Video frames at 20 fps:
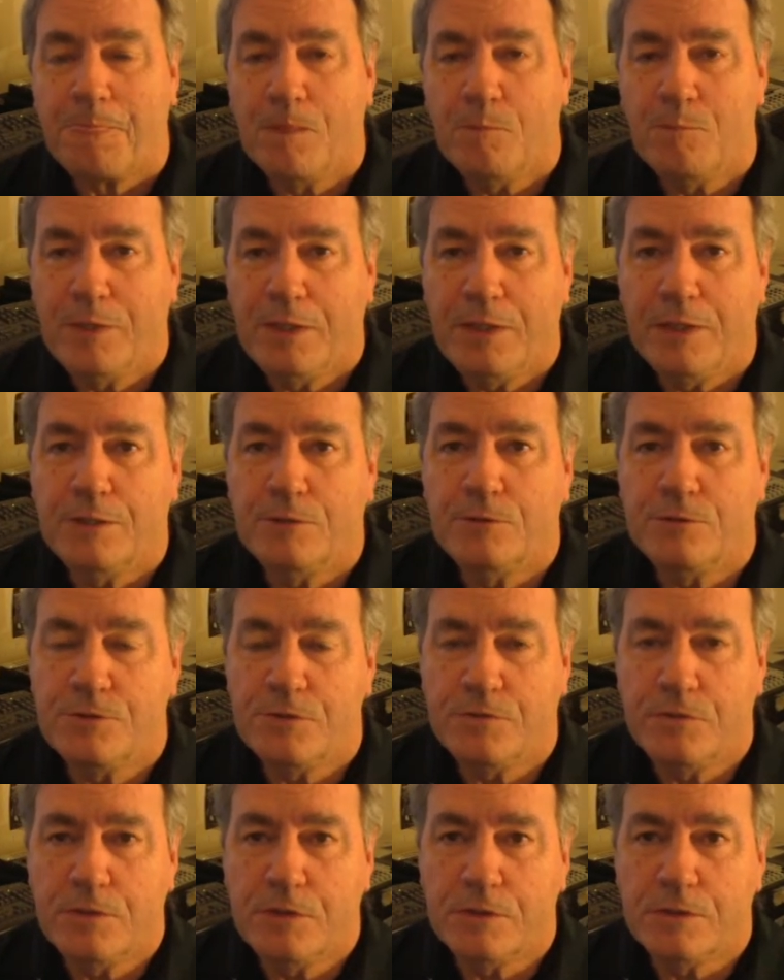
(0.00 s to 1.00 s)
many hundreds
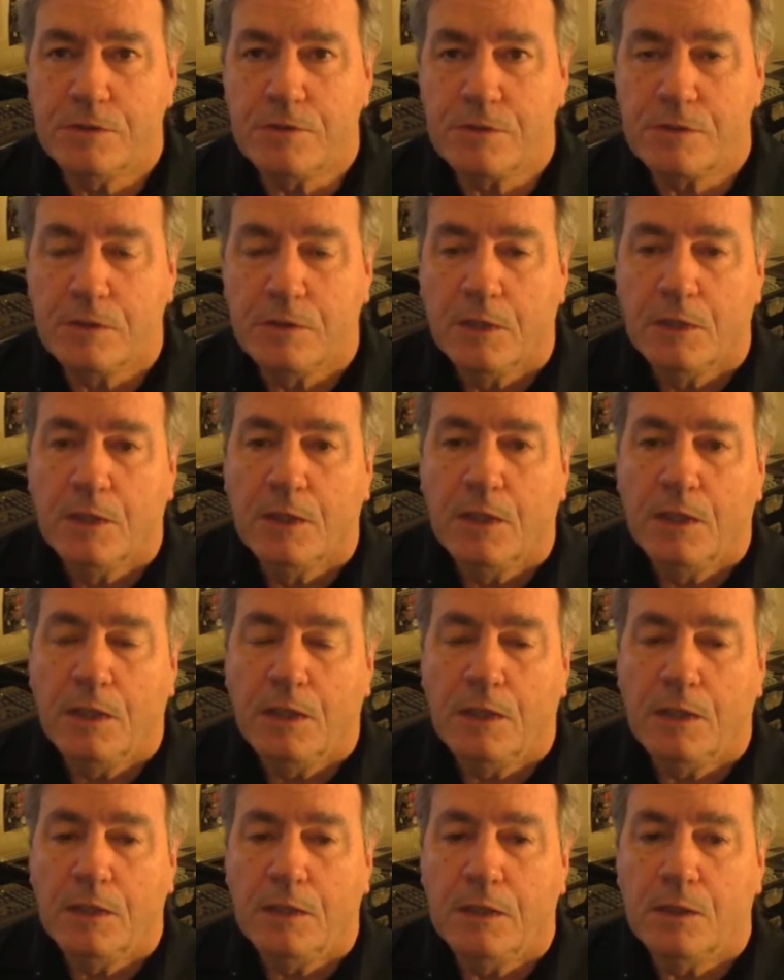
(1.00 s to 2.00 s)
of years,
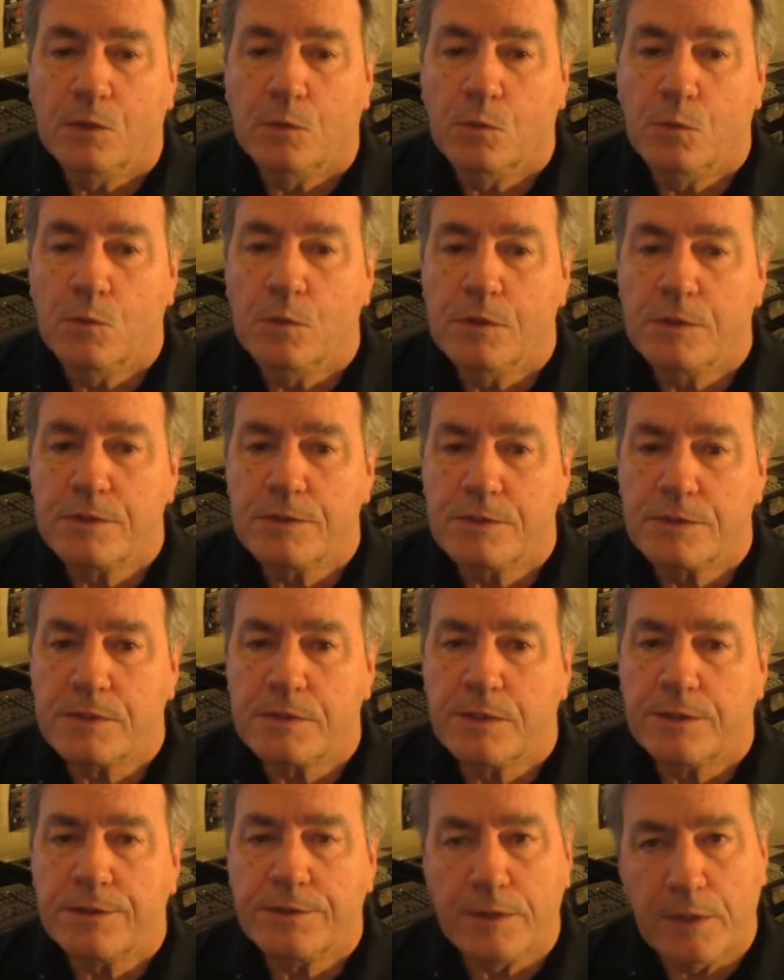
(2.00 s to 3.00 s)
was
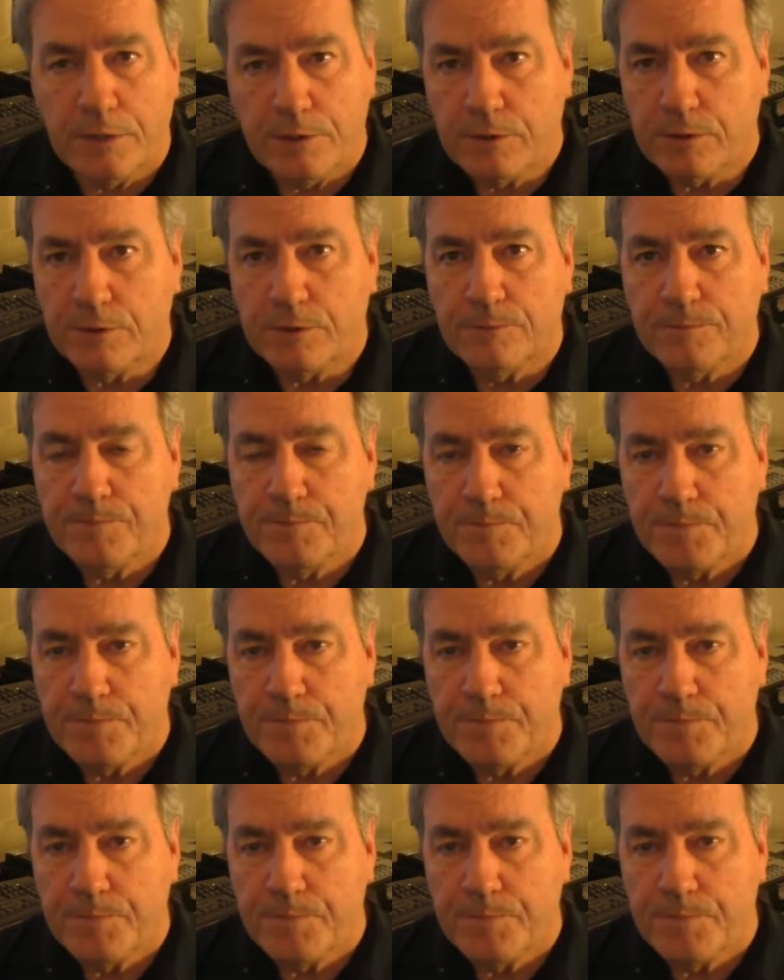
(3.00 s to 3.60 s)
thunder.